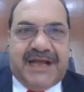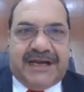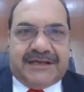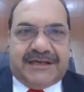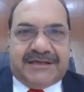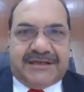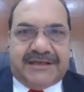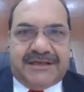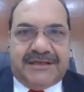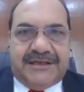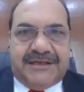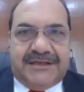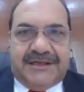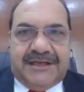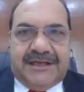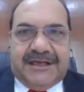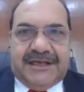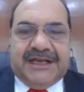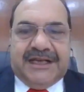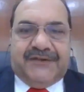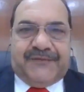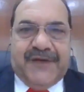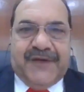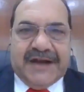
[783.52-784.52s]
that.
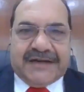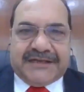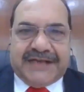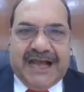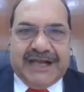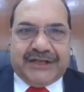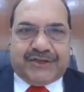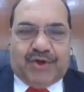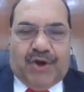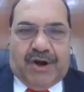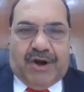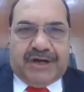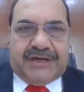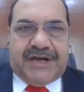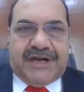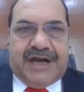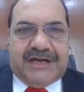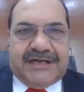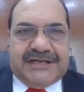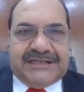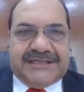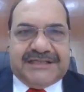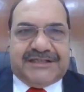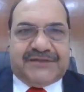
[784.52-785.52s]
In fact, I thought that
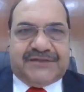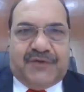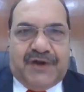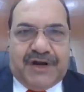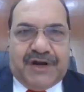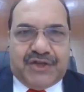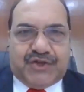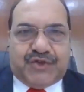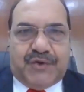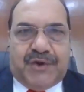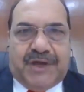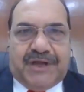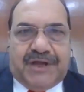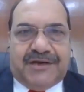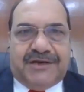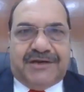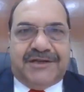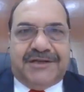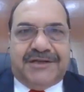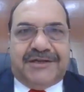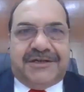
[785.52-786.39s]
this is virtual.